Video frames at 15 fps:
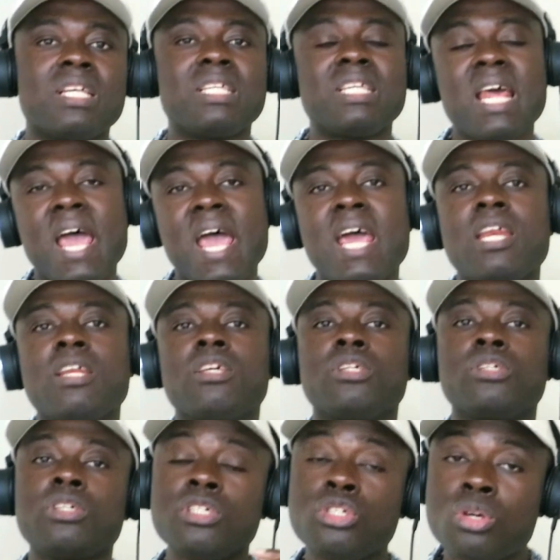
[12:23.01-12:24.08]
Then
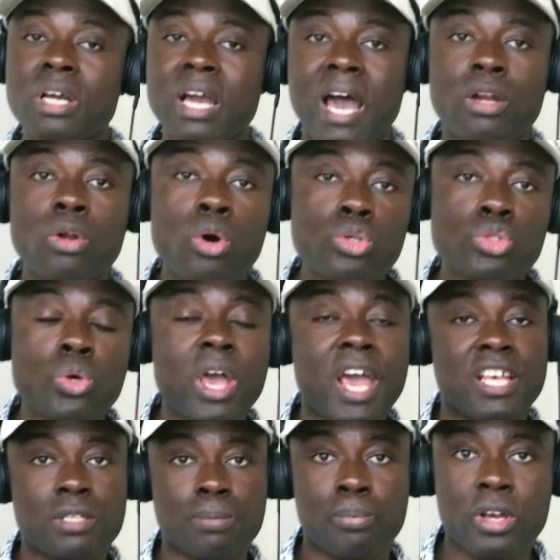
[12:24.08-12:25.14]
you can also
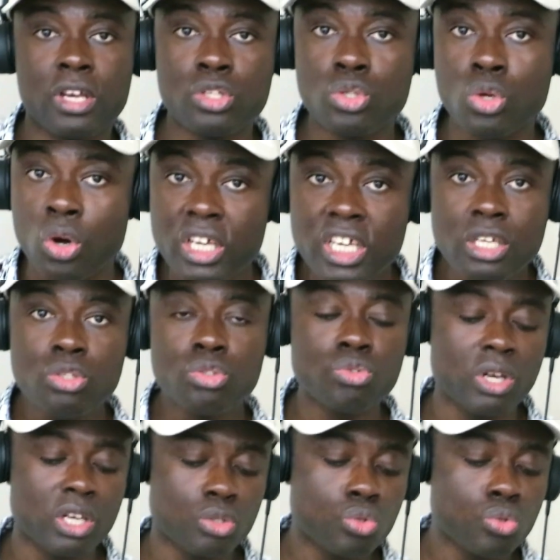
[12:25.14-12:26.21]
express your
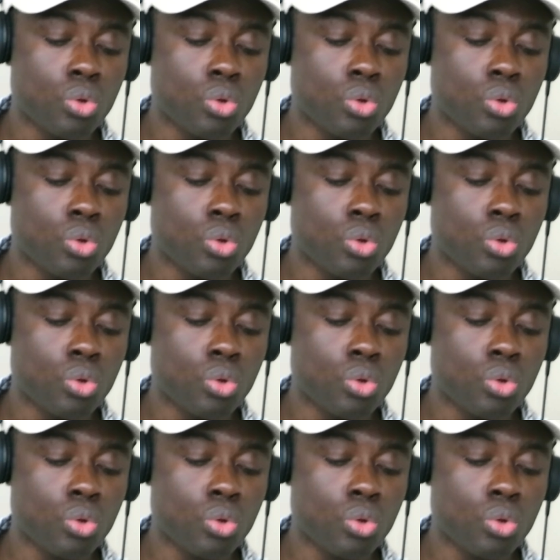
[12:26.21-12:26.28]
interest.